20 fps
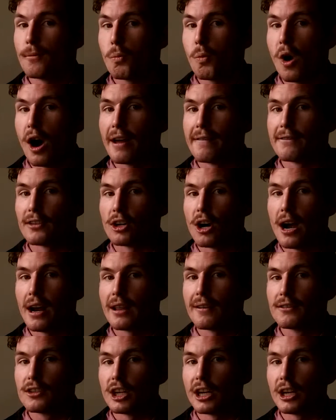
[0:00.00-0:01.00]
wide variety
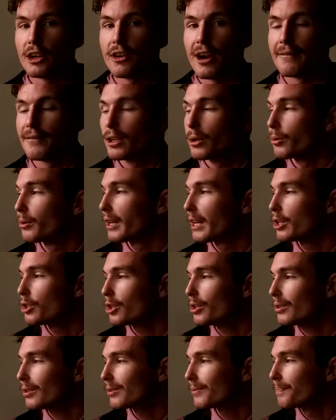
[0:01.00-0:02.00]
of geographical
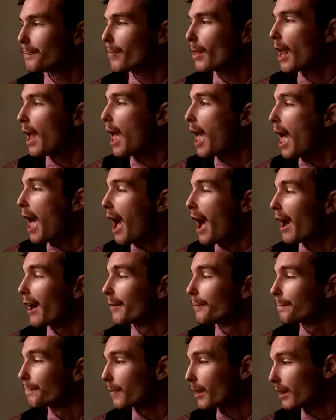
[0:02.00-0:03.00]
niches.
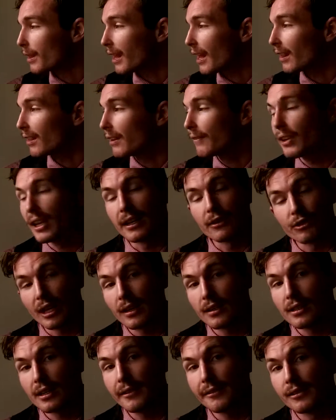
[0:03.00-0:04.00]
Their living
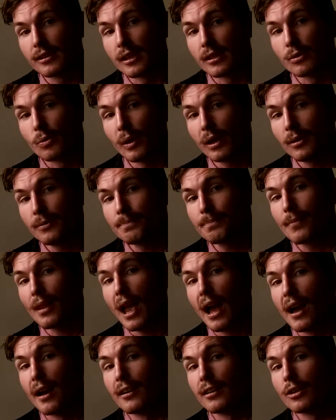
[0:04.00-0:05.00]
relatives as well,
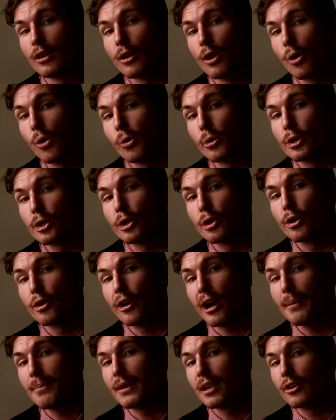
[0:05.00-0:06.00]
the horseshoe
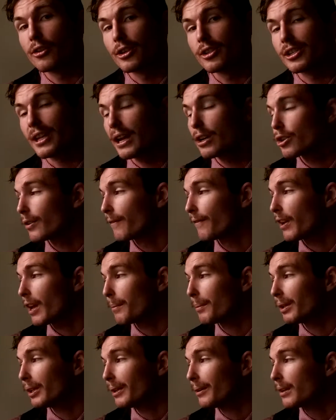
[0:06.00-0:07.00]
crab, the crustacean
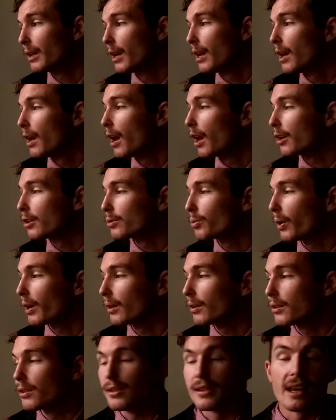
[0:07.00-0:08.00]
family, as
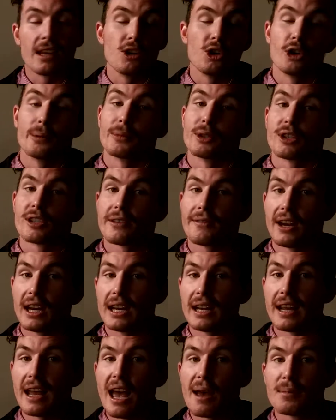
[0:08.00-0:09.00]
well as their numerous
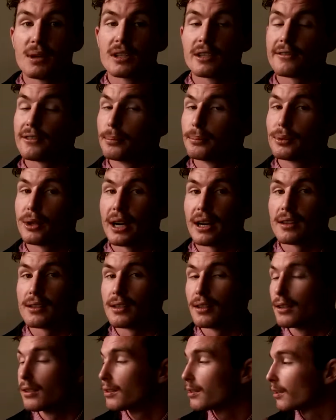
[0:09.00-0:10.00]
feeding habits from
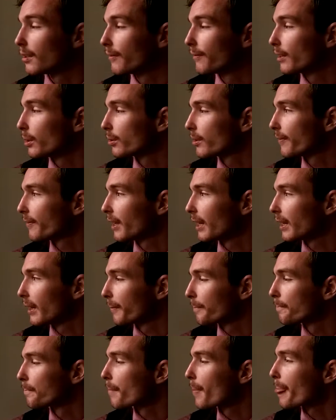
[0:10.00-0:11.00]
predator to filter feeding.